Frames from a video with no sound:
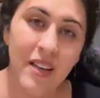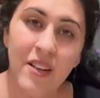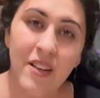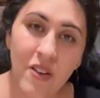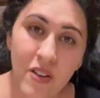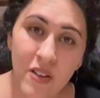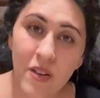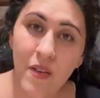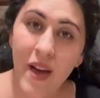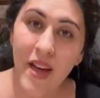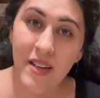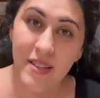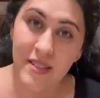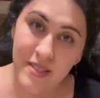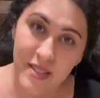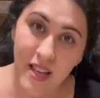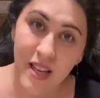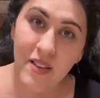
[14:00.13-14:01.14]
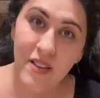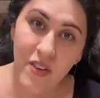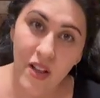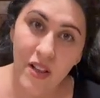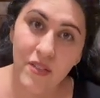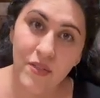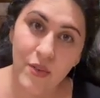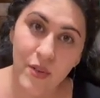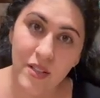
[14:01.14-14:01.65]
girl, you added a ton of
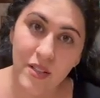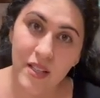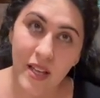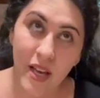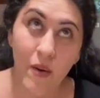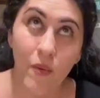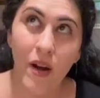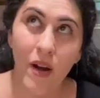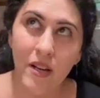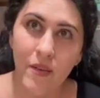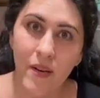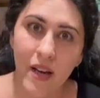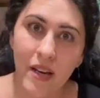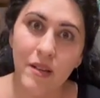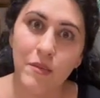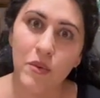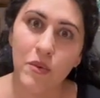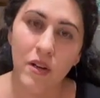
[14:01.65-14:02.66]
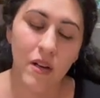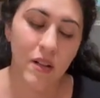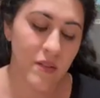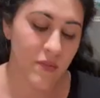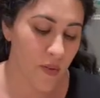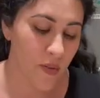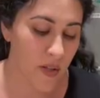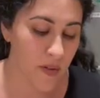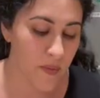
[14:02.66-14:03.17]
olive oil to that. Why are you adding more
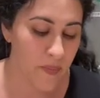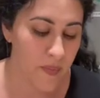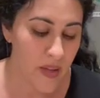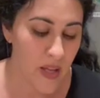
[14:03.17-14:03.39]
olive oil?